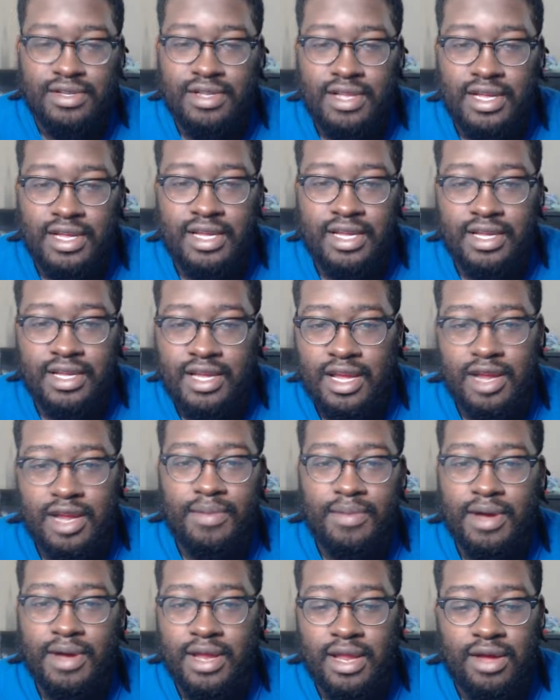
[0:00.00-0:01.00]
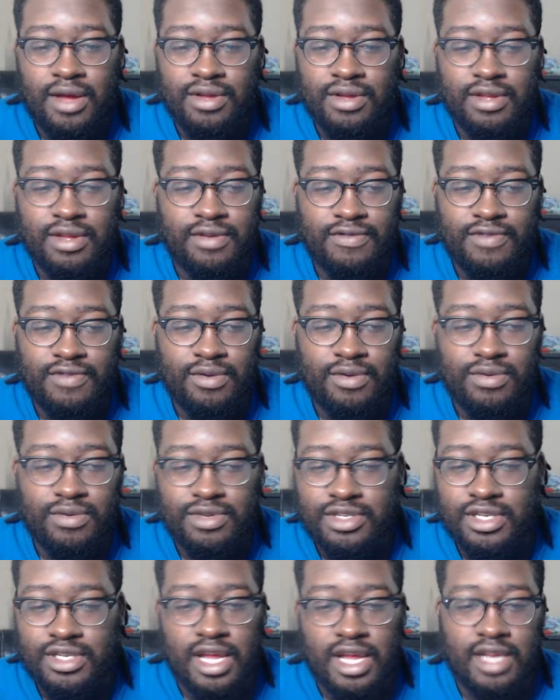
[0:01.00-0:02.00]
Like, everybody, I don't give a fuck what
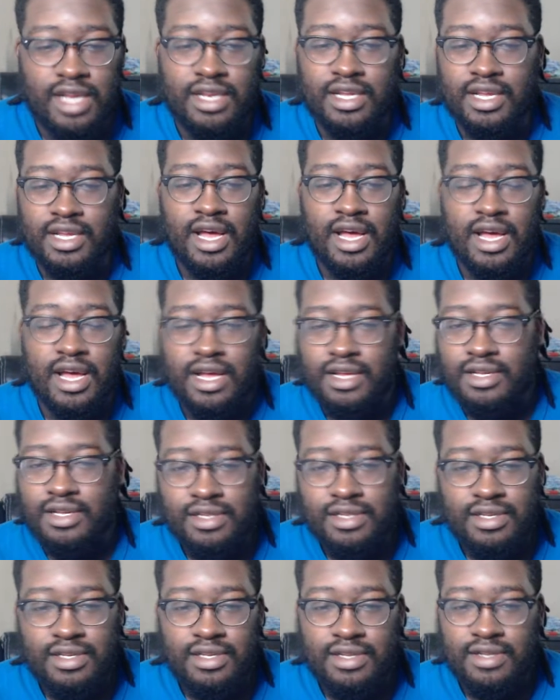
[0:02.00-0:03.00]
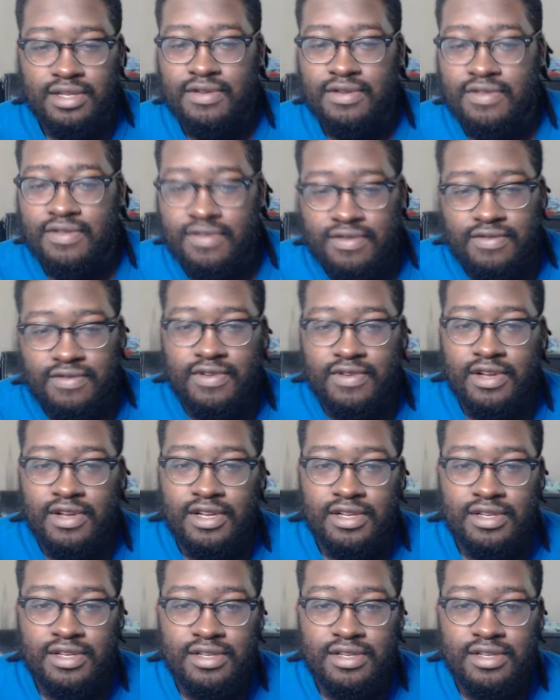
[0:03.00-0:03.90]
you got in the car. Fuck.